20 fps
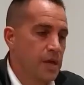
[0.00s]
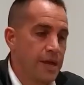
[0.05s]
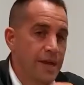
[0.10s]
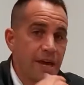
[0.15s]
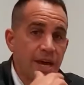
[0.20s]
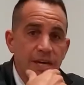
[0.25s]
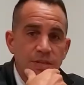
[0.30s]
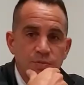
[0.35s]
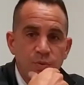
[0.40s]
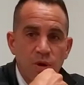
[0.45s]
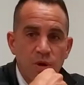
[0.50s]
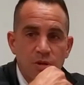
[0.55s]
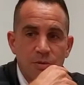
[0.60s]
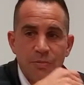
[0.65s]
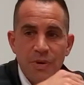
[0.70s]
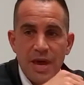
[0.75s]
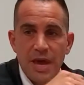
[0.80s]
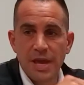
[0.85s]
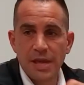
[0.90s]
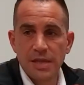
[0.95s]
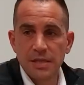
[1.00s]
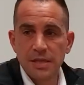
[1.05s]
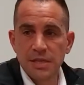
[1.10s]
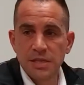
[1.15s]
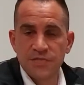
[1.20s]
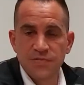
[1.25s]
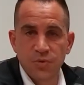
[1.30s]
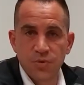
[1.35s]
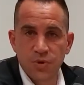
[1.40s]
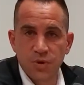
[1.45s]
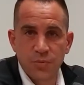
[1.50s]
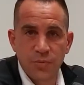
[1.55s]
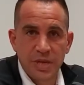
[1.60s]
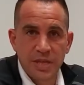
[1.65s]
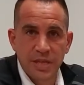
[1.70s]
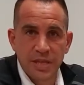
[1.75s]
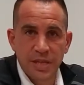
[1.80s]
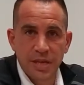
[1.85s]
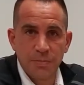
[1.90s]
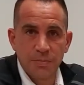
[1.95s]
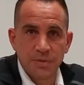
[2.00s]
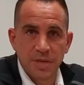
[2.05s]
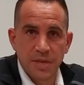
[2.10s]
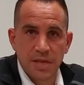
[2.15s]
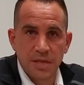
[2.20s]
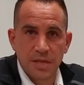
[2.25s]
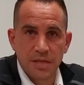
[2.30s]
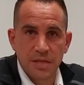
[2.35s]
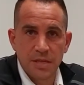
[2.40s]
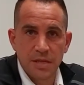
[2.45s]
Hey guys, welcome back. Lynn's Flooring Weekly Update.